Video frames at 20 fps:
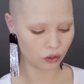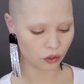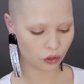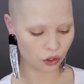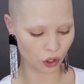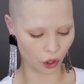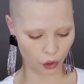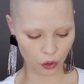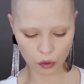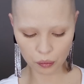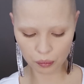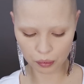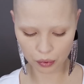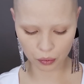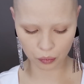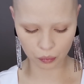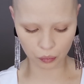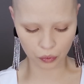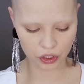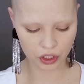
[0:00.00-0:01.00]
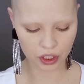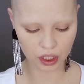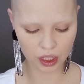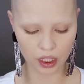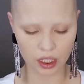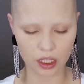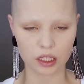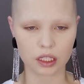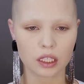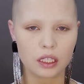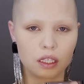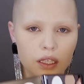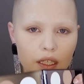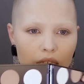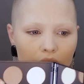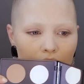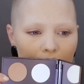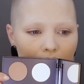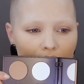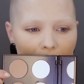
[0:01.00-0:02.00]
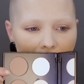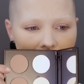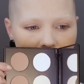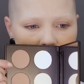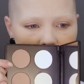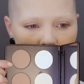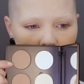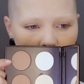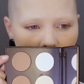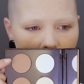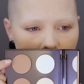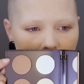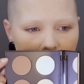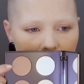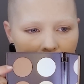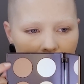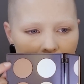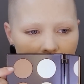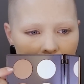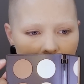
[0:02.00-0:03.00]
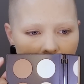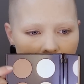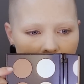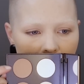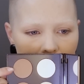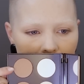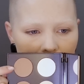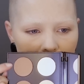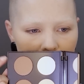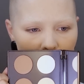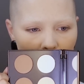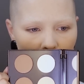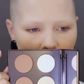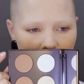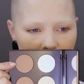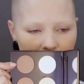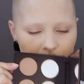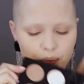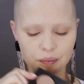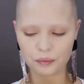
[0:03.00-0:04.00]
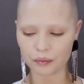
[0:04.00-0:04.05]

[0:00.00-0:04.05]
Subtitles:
Taupe, which is the left one, this one,